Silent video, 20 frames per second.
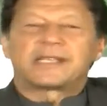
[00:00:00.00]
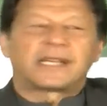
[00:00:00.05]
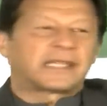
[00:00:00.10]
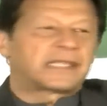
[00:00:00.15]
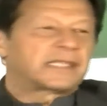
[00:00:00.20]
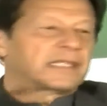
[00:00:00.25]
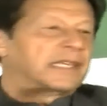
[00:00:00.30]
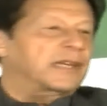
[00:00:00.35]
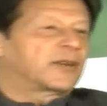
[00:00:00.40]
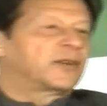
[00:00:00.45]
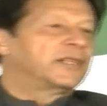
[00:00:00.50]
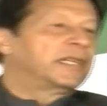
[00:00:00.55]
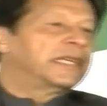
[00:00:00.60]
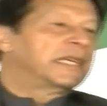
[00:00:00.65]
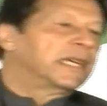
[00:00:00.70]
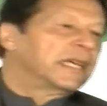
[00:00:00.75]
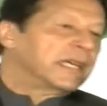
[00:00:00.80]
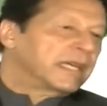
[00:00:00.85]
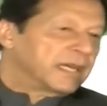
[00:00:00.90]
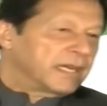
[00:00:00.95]
country does it
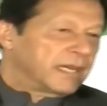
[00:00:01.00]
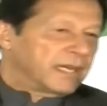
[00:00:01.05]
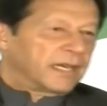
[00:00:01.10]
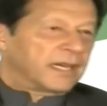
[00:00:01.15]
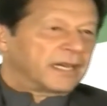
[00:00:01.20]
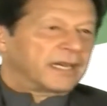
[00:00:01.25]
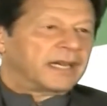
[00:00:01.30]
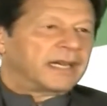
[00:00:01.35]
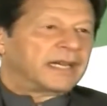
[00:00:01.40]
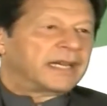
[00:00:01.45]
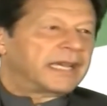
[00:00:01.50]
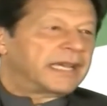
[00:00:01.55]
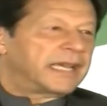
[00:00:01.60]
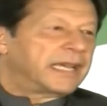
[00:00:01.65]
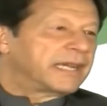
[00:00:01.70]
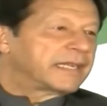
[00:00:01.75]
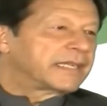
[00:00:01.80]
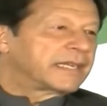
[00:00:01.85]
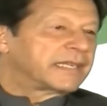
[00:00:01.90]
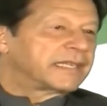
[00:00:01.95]
that only
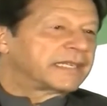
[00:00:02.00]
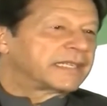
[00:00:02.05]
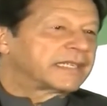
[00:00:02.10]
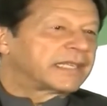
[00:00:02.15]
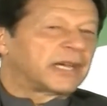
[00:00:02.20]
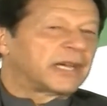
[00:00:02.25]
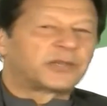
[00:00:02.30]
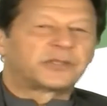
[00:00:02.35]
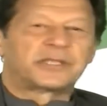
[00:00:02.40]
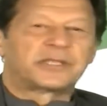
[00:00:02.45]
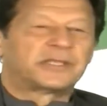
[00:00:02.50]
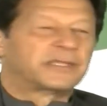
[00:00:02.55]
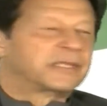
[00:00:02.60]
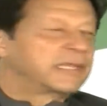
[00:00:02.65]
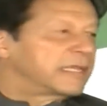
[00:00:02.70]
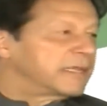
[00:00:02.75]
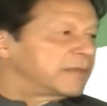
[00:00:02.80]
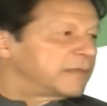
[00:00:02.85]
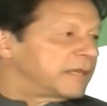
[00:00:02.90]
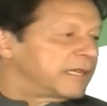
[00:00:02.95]

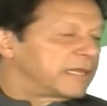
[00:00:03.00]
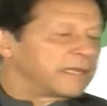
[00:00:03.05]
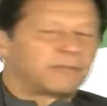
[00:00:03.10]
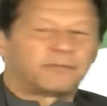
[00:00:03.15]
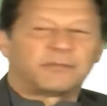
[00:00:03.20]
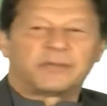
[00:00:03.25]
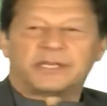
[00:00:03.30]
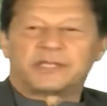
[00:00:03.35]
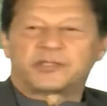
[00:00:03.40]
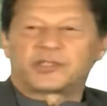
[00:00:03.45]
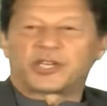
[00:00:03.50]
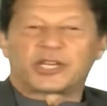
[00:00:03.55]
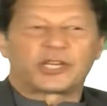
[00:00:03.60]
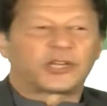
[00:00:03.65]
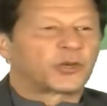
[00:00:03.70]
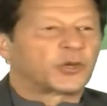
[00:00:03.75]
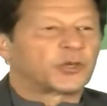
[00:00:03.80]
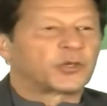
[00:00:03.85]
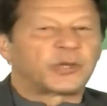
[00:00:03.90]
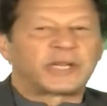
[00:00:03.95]
800,000
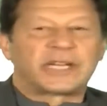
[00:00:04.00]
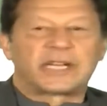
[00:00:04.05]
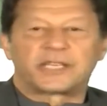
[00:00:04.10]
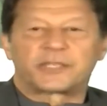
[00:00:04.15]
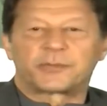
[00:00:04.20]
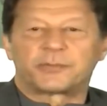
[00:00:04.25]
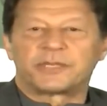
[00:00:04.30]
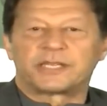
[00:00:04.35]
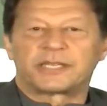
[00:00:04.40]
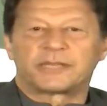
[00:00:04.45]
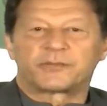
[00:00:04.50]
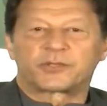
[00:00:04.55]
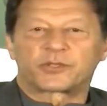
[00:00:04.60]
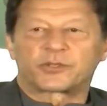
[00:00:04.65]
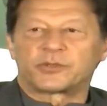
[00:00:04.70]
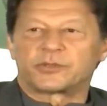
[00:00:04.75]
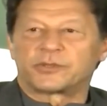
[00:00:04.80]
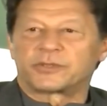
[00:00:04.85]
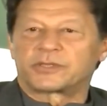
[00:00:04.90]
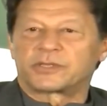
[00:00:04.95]
children go to English
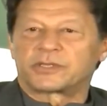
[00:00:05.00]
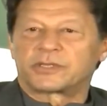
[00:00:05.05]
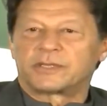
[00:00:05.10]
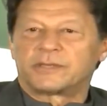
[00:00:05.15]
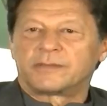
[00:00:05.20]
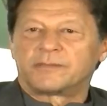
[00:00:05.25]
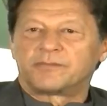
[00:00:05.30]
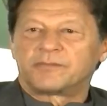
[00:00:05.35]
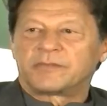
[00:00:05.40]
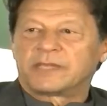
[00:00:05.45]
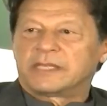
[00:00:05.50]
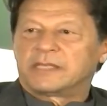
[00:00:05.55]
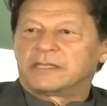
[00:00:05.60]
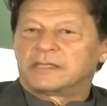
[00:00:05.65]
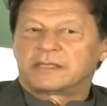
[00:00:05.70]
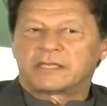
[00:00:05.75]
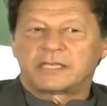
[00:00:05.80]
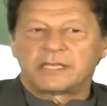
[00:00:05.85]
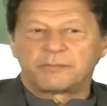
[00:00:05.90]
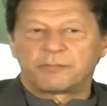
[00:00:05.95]
medium schools,
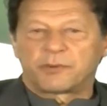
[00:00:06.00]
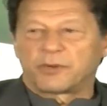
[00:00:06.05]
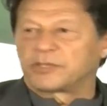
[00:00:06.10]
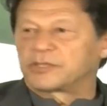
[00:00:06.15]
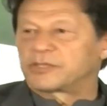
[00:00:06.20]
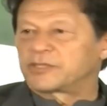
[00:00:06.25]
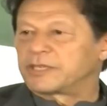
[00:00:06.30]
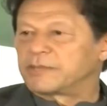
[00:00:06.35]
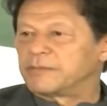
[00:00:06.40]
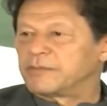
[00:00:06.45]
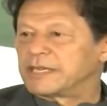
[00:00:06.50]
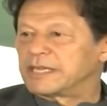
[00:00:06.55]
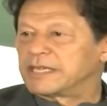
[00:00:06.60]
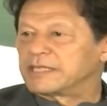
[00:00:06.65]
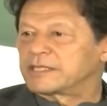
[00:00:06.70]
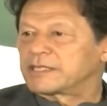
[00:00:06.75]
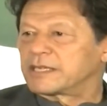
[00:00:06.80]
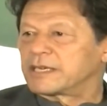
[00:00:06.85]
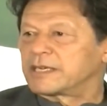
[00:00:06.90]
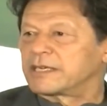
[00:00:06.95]
3.3
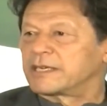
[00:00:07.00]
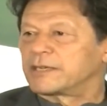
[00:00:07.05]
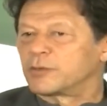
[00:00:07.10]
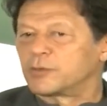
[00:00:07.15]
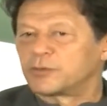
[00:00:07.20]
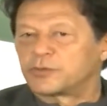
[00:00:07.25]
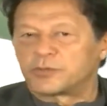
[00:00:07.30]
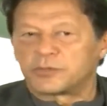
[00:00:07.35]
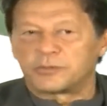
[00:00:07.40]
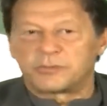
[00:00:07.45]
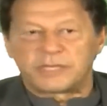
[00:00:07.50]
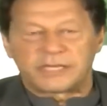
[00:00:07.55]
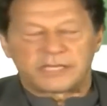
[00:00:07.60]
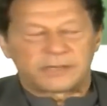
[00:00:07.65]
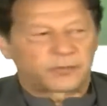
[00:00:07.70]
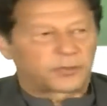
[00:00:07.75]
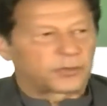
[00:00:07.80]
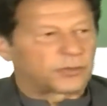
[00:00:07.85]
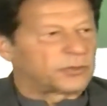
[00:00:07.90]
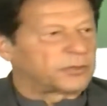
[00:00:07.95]
million children in
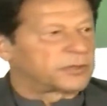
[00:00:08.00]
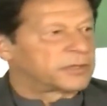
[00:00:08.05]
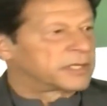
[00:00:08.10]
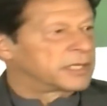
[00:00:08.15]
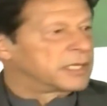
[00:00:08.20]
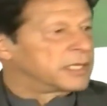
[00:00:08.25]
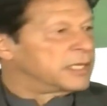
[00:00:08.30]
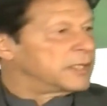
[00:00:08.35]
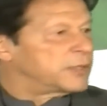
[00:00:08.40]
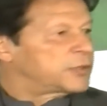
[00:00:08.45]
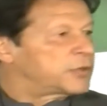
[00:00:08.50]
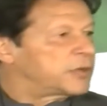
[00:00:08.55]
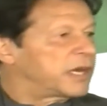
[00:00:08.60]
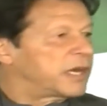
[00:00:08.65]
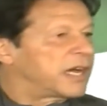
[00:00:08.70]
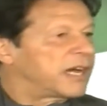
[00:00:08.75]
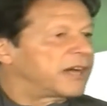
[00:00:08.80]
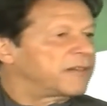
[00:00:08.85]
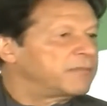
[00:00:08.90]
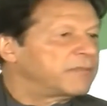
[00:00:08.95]
Urdu medium schools,
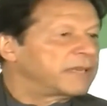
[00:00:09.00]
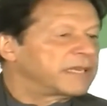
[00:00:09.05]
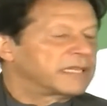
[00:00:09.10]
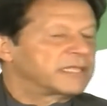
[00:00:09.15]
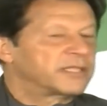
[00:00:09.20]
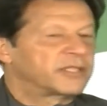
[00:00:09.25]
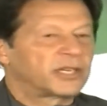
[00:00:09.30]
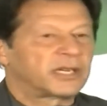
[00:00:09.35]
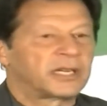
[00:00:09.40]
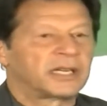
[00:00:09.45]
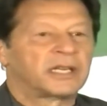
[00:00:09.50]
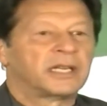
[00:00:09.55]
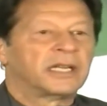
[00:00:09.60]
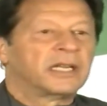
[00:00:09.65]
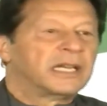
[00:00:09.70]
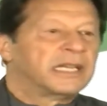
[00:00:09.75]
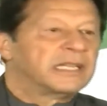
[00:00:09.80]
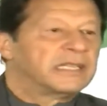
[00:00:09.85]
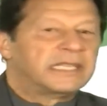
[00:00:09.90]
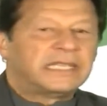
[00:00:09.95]
2.5 million
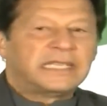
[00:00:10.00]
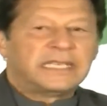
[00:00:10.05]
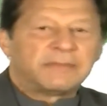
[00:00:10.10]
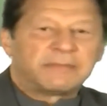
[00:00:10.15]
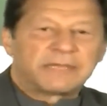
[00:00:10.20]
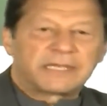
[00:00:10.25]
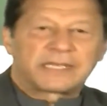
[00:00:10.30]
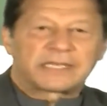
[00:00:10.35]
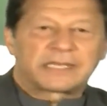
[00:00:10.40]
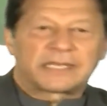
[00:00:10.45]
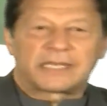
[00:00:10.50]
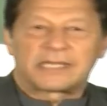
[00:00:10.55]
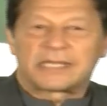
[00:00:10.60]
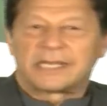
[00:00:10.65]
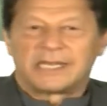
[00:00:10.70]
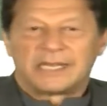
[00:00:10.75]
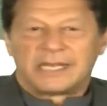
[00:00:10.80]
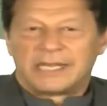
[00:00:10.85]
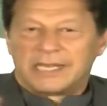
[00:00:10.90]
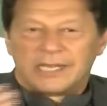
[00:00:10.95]
children in Dini
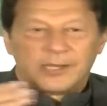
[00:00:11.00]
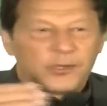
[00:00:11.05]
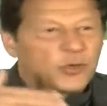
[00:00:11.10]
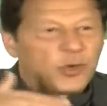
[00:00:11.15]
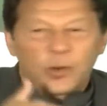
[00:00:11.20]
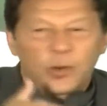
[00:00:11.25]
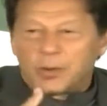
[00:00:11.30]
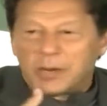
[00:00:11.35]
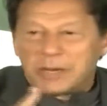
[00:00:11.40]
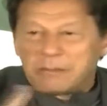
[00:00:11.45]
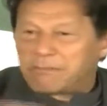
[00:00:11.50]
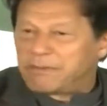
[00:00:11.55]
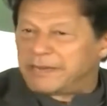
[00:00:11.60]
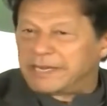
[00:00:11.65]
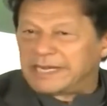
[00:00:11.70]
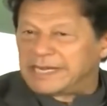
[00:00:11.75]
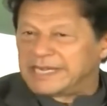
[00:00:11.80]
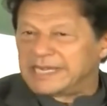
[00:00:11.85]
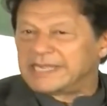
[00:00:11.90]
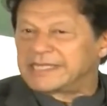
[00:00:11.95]
madrasas? No
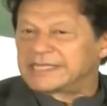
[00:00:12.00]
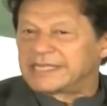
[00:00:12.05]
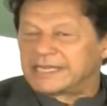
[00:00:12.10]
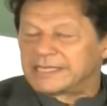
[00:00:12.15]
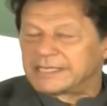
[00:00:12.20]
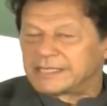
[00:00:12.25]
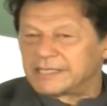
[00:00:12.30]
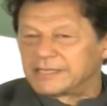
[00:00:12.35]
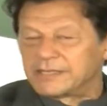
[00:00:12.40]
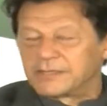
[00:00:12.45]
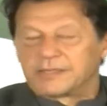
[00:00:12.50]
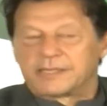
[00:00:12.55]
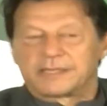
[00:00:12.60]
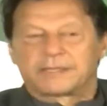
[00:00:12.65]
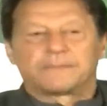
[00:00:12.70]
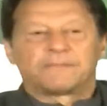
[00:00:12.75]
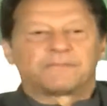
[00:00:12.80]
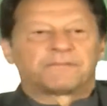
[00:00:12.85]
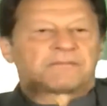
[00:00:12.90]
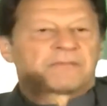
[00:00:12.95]
one paid any attention
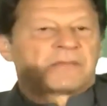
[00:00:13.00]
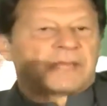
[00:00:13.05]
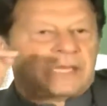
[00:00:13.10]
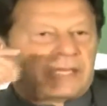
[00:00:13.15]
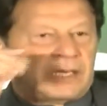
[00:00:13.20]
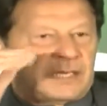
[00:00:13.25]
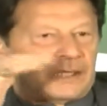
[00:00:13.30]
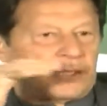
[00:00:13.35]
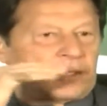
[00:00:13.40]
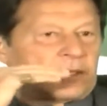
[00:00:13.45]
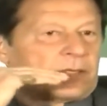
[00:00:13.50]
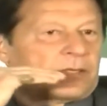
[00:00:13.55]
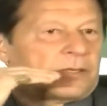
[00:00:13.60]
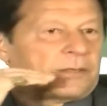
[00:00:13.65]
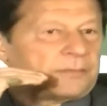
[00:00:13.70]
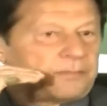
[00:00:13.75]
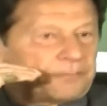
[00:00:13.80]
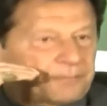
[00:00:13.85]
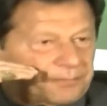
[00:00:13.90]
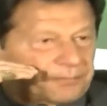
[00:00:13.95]
to it.
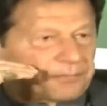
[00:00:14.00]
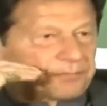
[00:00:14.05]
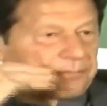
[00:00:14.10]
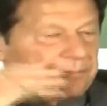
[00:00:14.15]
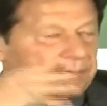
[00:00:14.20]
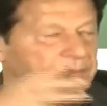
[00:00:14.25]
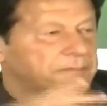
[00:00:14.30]
So